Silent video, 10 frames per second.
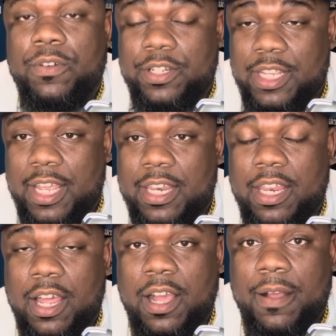They're saying that
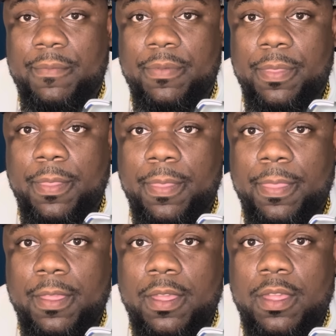
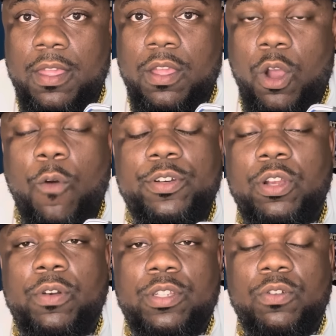
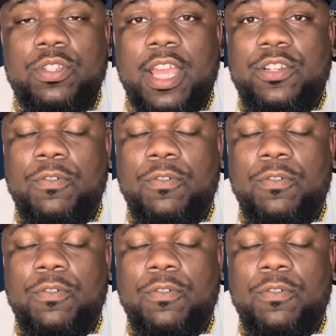Overshown is on schedule.